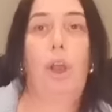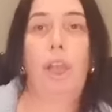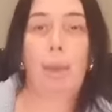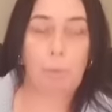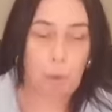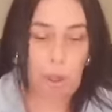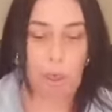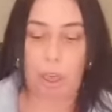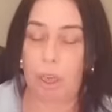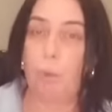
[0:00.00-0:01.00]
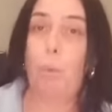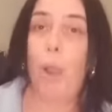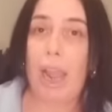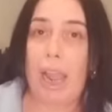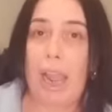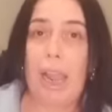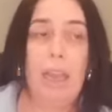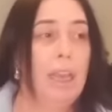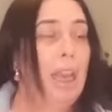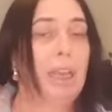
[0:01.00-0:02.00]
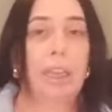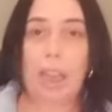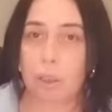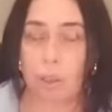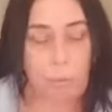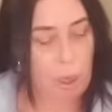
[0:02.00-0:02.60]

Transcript: I am going to wear and get some